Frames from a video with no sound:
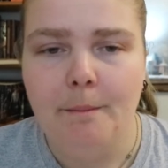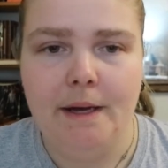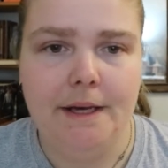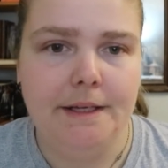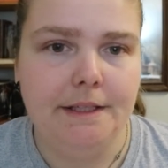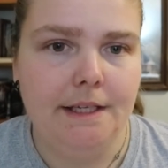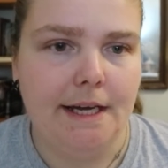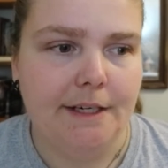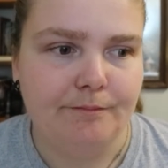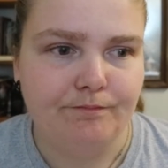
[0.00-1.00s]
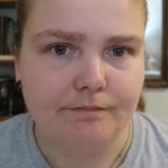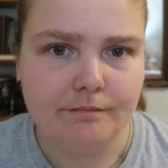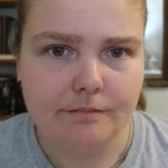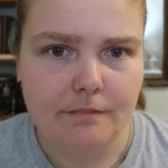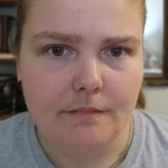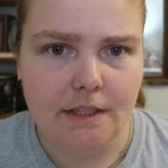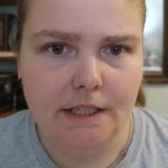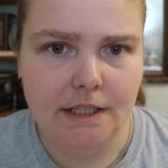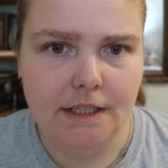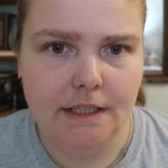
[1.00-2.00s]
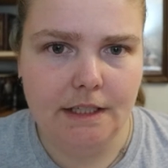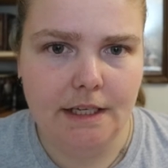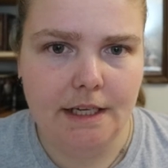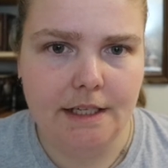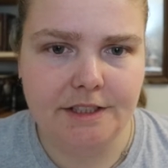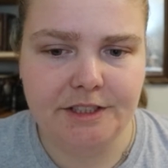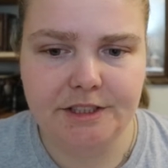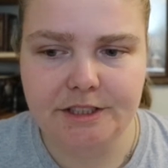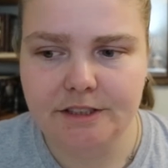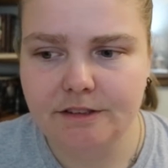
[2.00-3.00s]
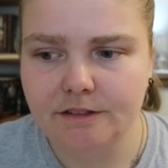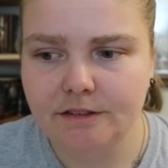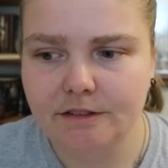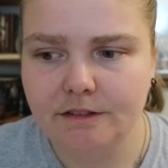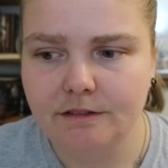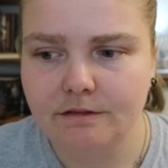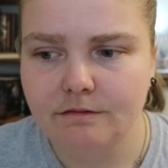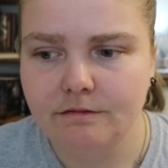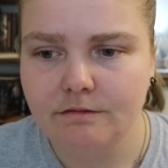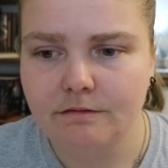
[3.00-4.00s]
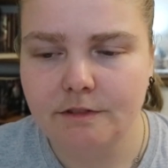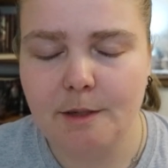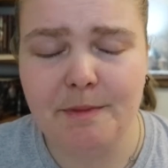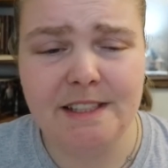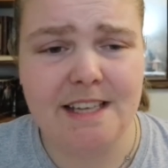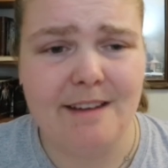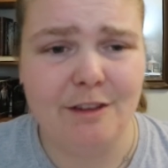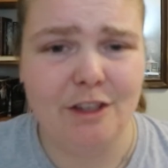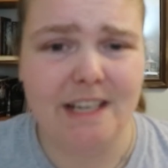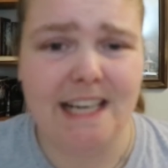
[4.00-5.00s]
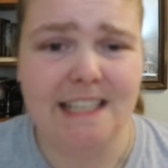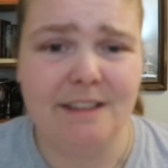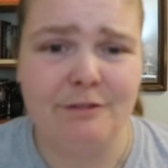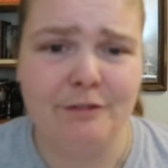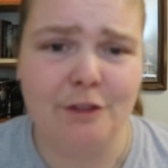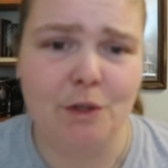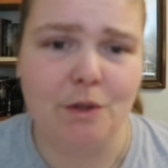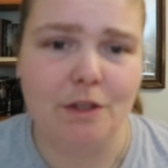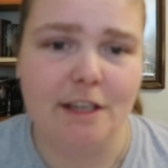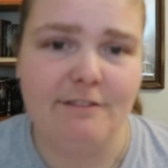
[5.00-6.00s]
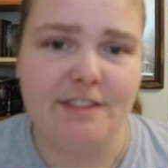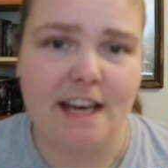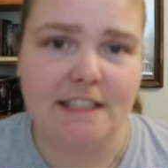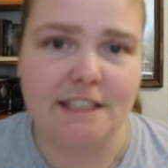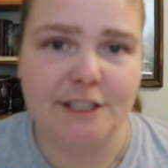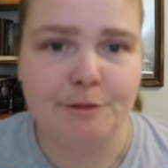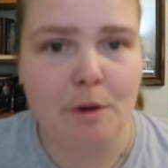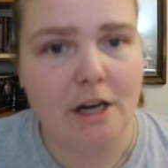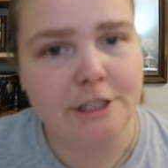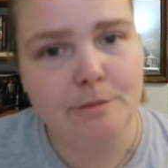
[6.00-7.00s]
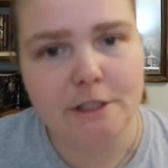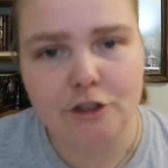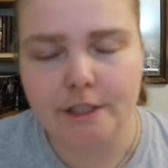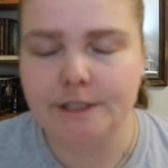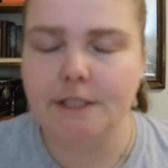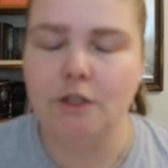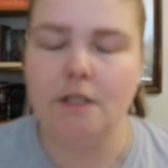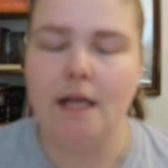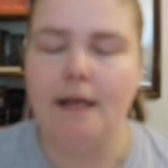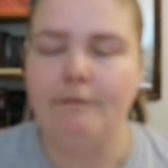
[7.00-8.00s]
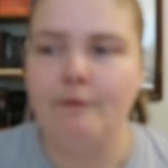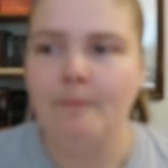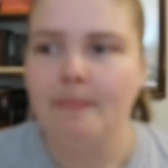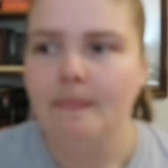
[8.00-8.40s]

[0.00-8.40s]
but yeah, it is something to have a look at if that does spark some interest in your life,